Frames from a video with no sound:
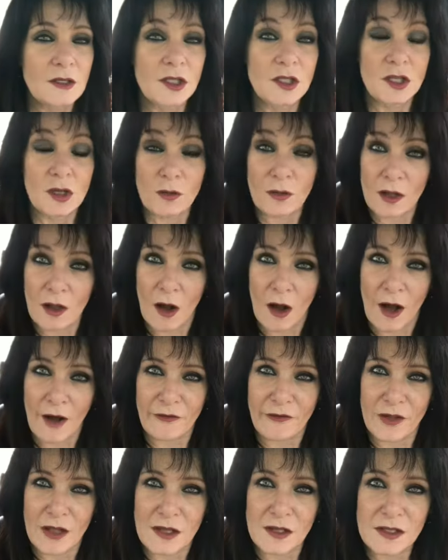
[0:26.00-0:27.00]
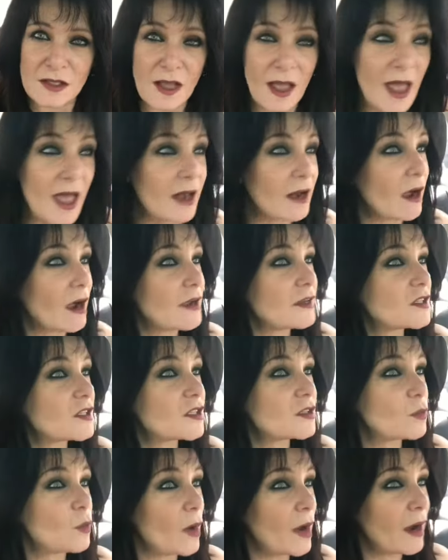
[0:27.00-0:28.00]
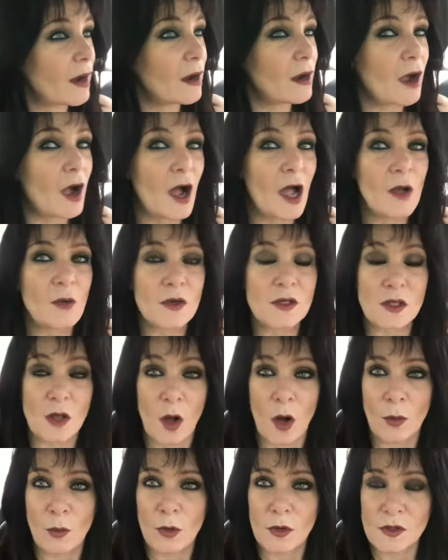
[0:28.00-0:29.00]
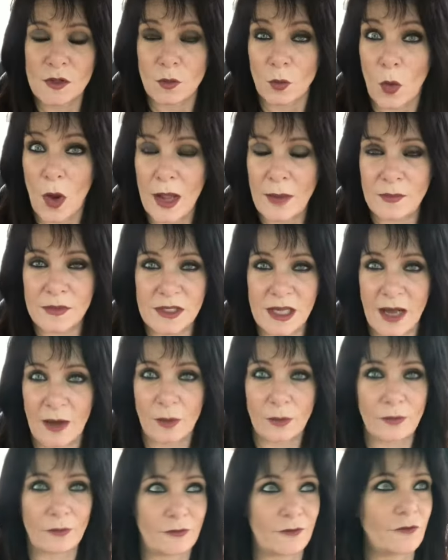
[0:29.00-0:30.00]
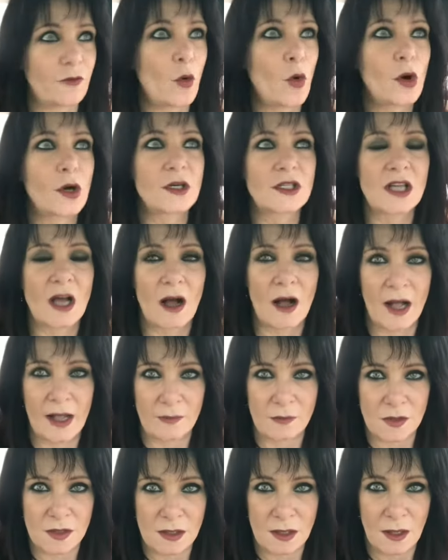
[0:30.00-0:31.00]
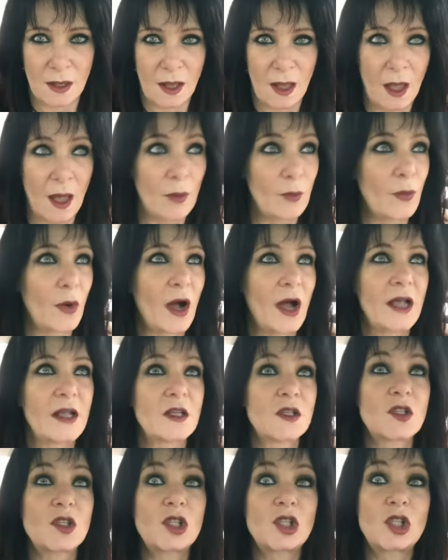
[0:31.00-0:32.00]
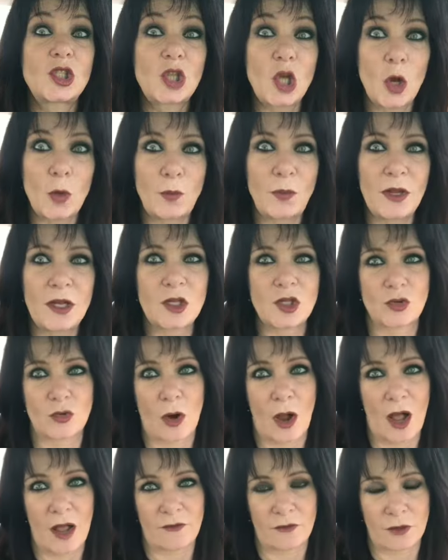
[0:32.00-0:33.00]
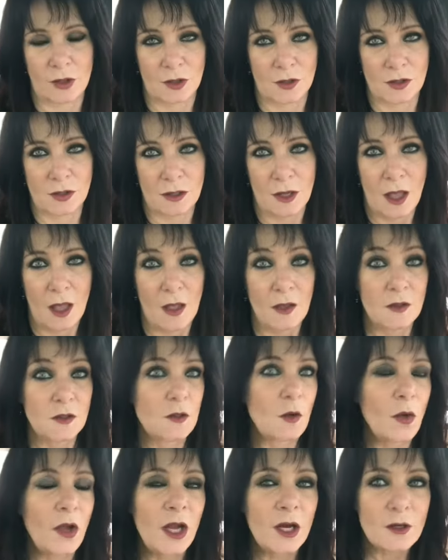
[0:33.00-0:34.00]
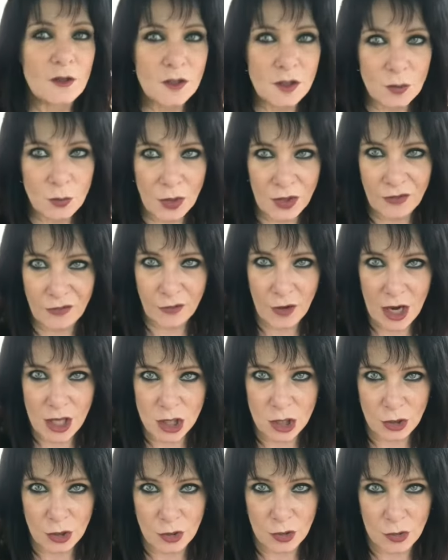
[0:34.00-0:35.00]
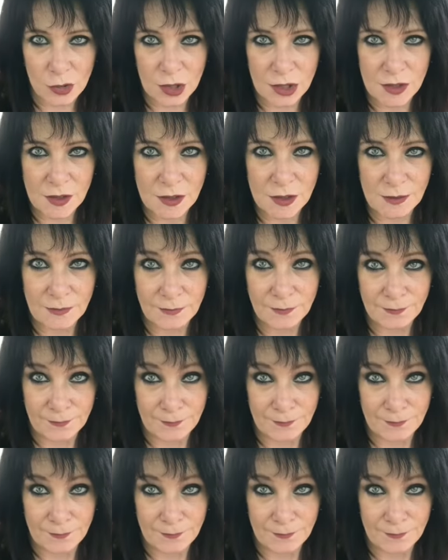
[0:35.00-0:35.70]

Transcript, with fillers: to the office, and I swear I was almost wiped out four times by stupid drivers. So here's a refresher course.